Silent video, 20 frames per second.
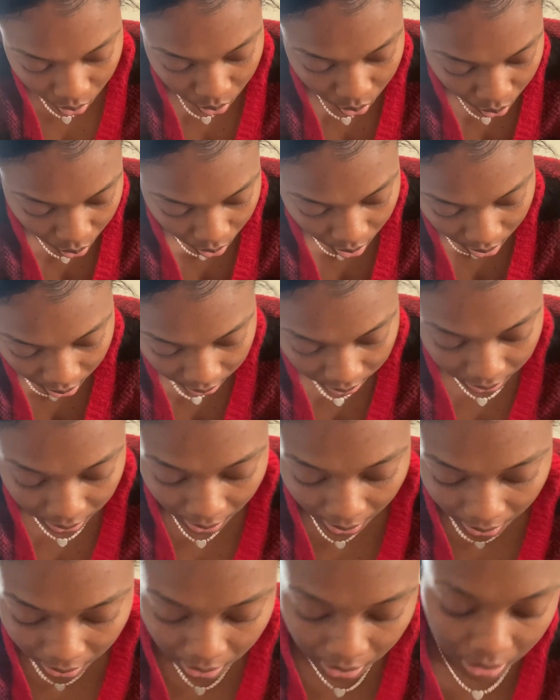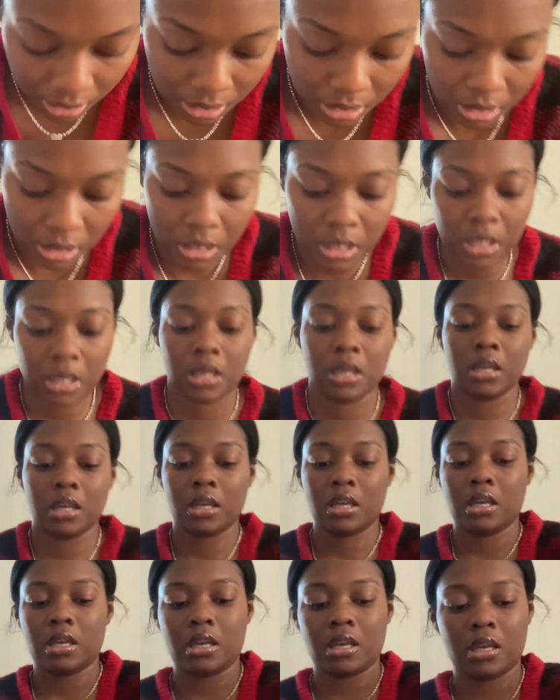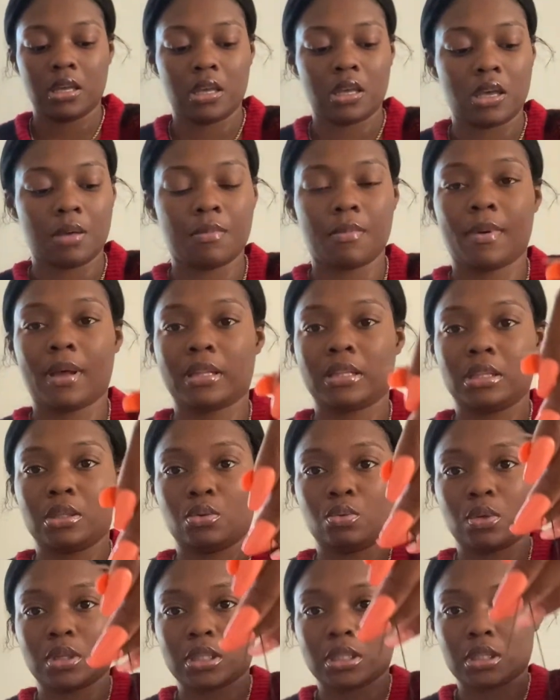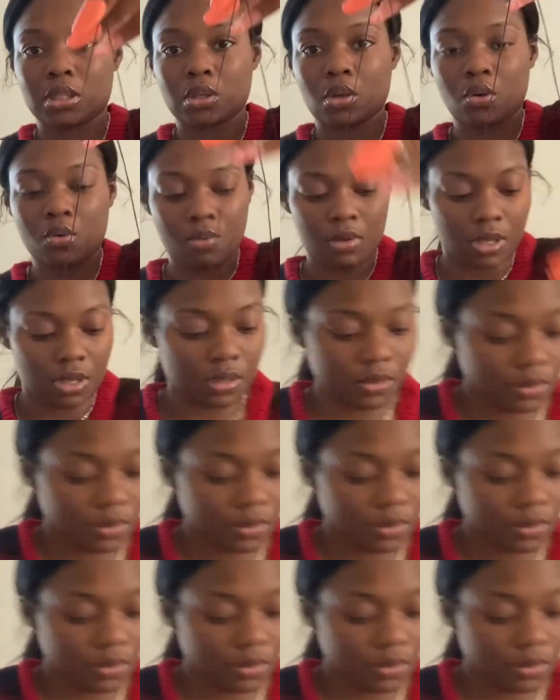do this like I'm about to do a sew-in.